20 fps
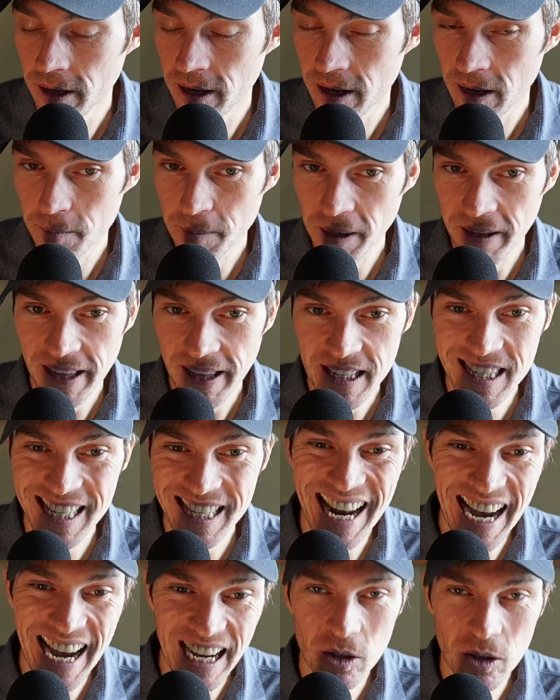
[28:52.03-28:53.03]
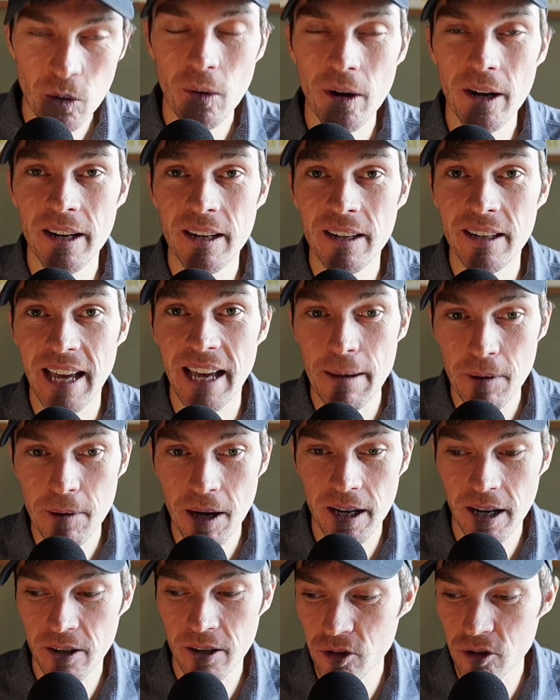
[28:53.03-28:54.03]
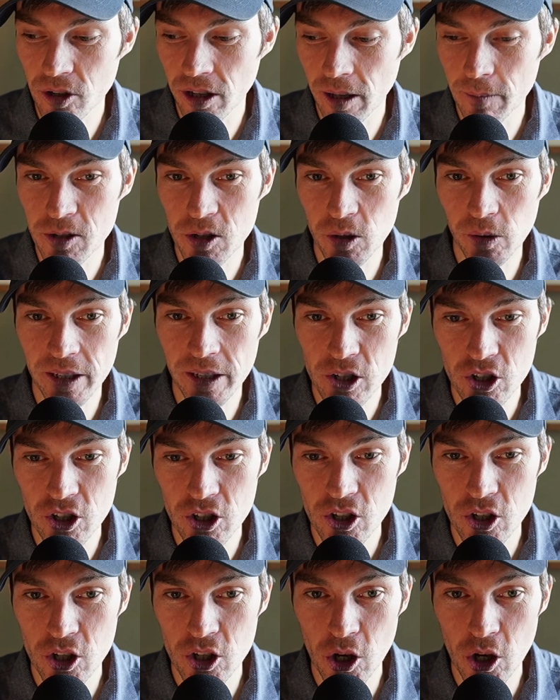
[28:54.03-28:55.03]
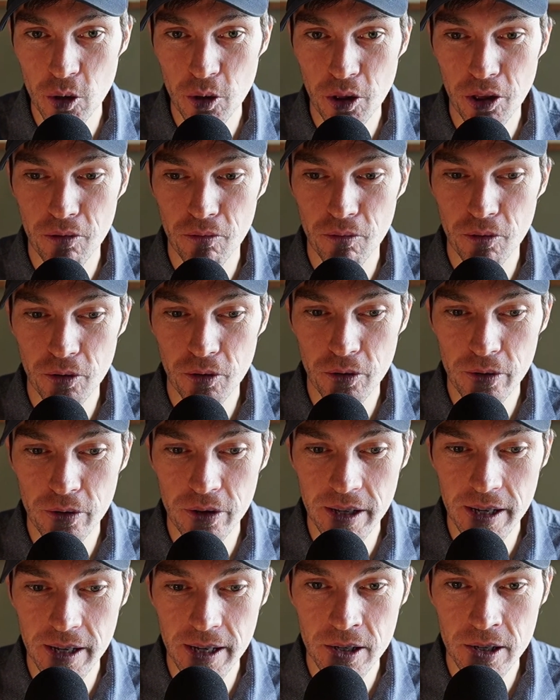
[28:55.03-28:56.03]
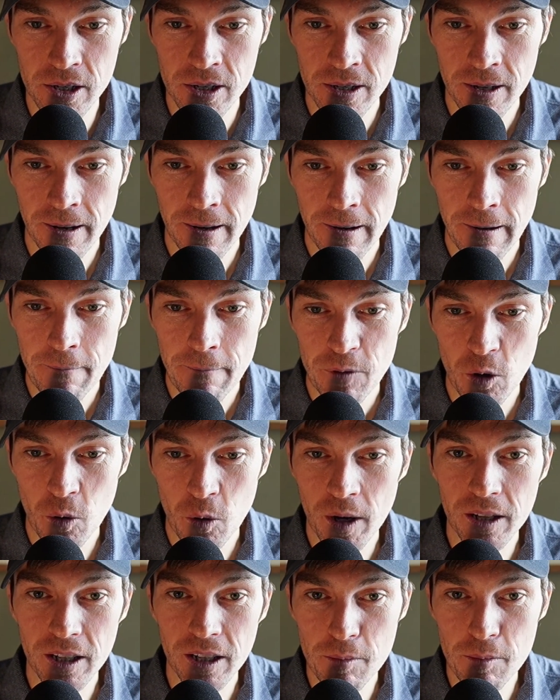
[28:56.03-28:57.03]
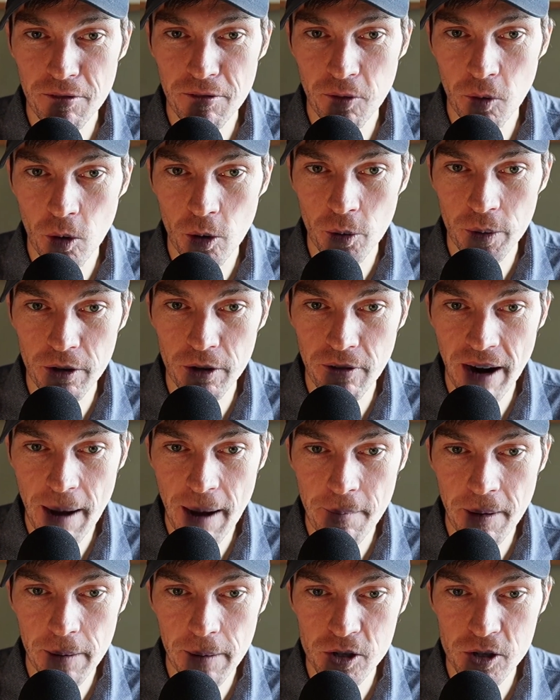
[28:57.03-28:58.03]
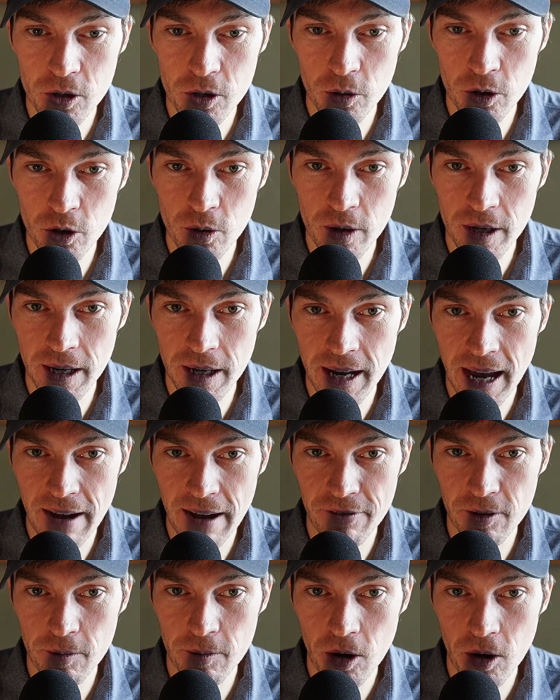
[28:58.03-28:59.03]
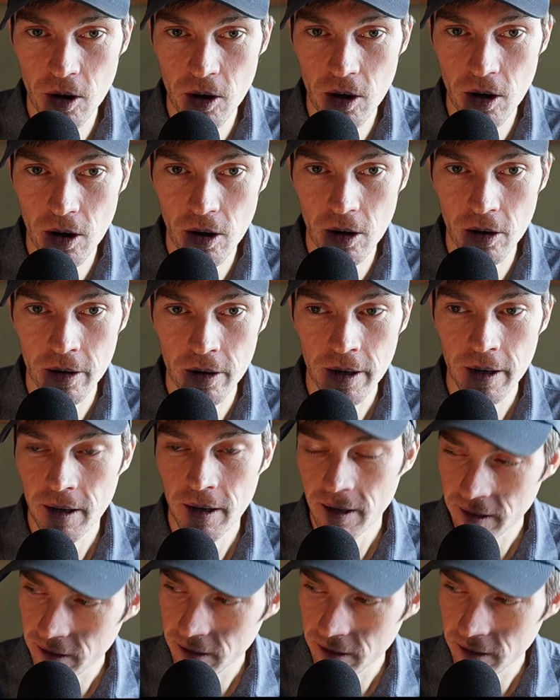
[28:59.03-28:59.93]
But that's the 9th one, Cape Cod Country Club. So let's just go through these quickly before we wrap up so you can have them all. You